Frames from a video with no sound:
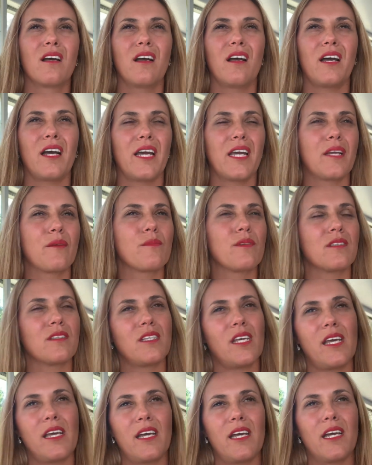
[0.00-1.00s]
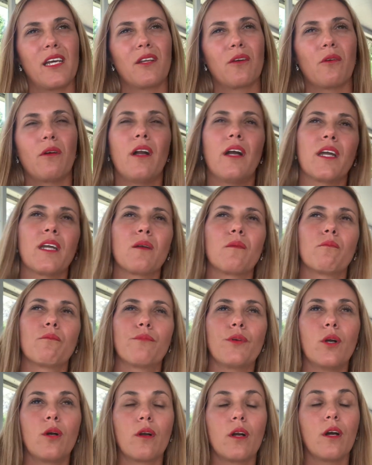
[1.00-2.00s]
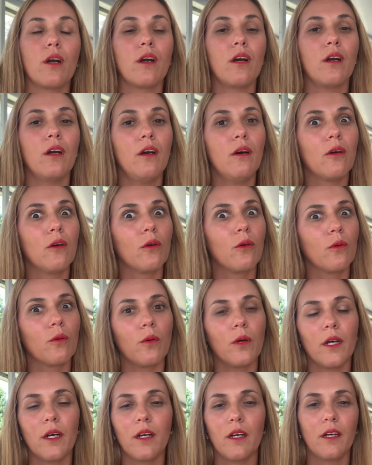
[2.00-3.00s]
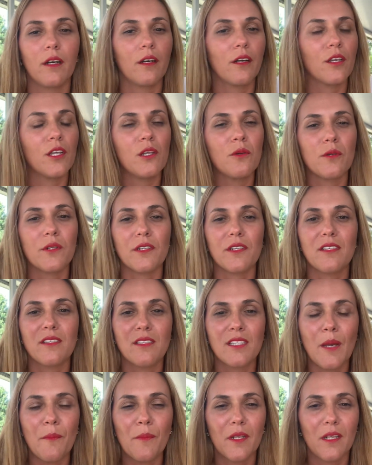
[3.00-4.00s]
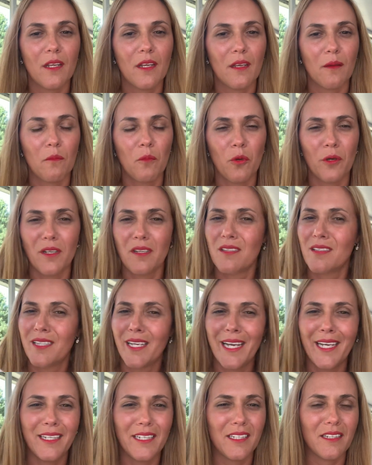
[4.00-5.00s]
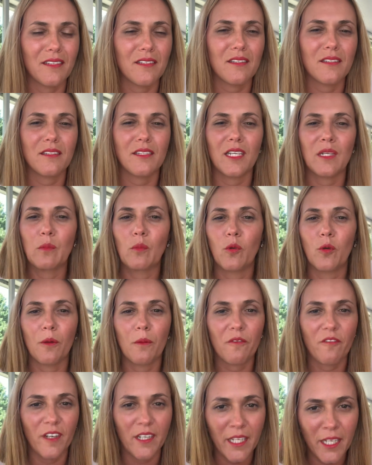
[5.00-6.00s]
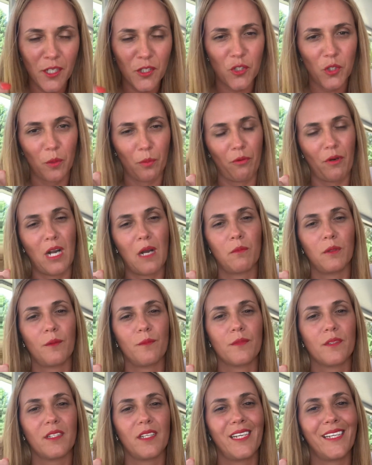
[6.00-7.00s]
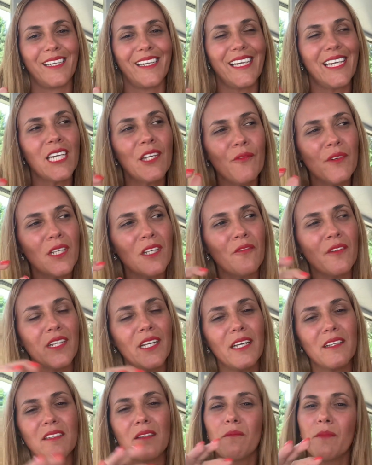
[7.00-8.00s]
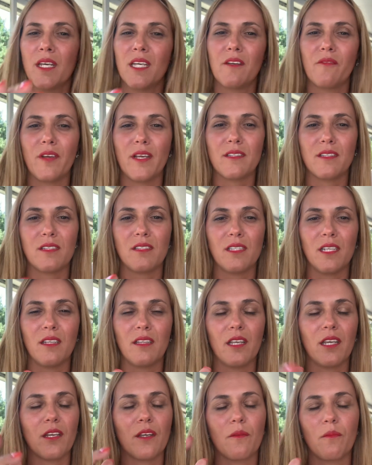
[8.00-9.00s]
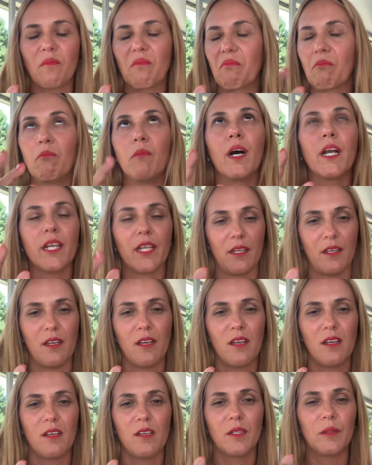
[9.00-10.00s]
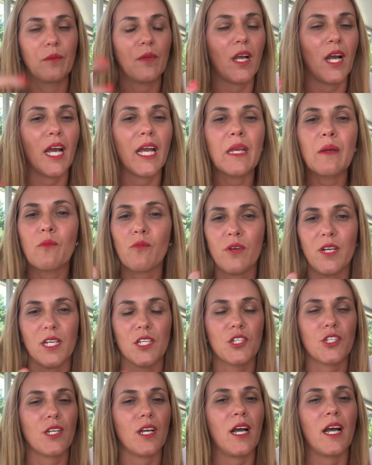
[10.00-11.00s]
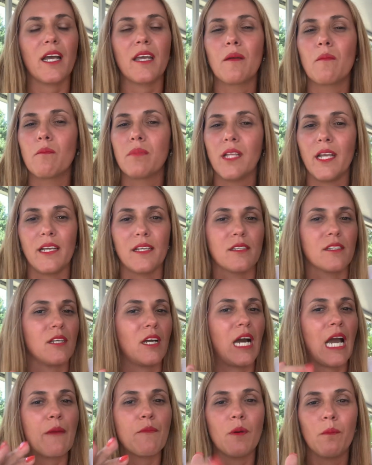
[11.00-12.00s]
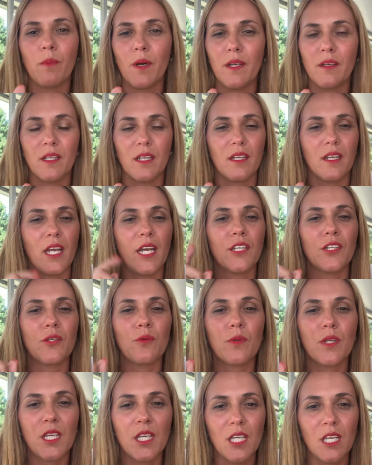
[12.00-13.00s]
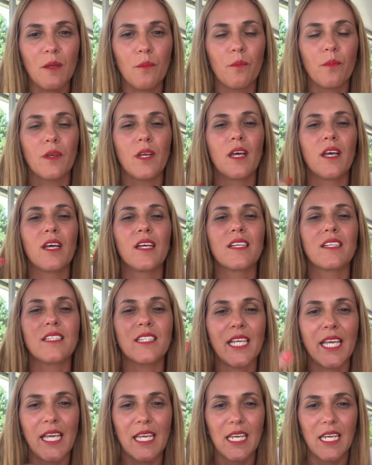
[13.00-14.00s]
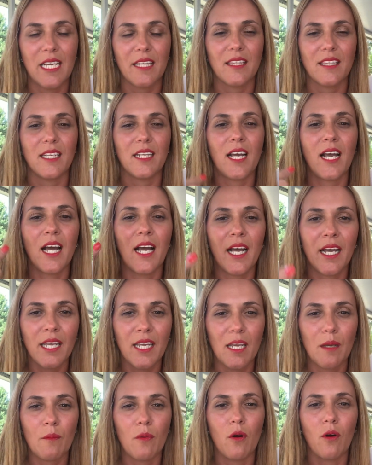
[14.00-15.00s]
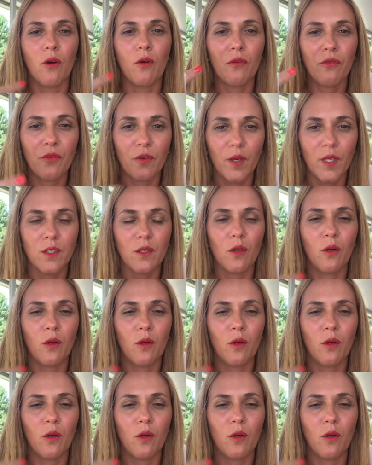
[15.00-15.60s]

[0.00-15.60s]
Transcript: I am sad or I am broke, oh, you are summoning more sadness and more financial problems. And even if it hasn't manifested, say like money, I am rich, I am blessed, I'm abundant, and you keep saying it, that I am over and